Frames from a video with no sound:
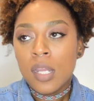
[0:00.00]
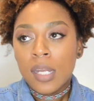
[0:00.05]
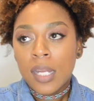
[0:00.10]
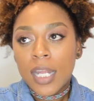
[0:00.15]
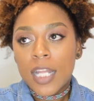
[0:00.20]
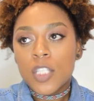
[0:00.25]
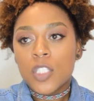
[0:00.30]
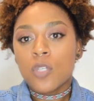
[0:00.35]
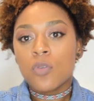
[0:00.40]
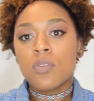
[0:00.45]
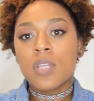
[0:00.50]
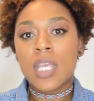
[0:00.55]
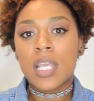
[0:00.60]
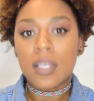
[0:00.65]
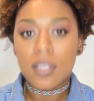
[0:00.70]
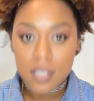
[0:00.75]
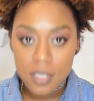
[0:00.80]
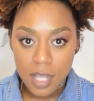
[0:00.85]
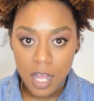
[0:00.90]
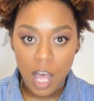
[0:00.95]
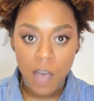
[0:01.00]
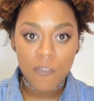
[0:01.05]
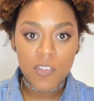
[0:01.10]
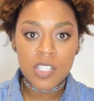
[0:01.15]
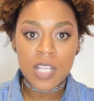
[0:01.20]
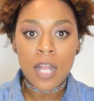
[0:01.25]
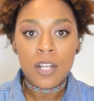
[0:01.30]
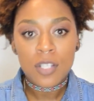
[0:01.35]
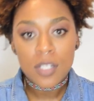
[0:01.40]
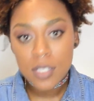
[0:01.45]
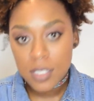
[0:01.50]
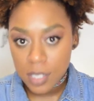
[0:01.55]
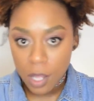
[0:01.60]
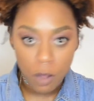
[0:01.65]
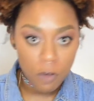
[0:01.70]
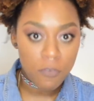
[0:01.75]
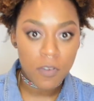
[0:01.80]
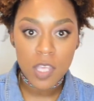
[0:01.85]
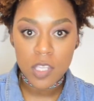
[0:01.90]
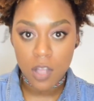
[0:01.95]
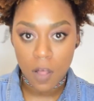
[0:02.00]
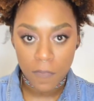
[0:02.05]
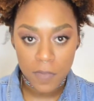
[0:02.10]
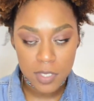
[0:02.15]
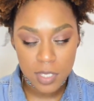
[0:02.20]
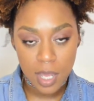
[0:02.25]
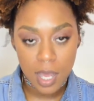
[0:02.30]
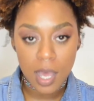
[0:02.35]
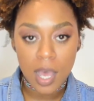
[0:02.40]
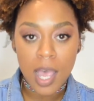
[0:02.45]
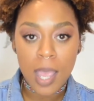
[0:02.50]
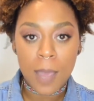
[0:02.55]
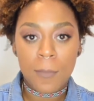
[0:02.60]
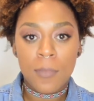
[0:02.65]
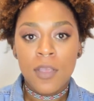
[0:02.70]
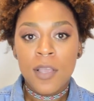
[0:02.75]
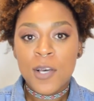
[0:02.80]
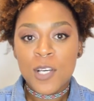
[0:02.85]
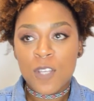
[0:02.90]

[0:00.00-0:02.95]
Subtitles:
it's unique stuff. It's not just selfies all the time.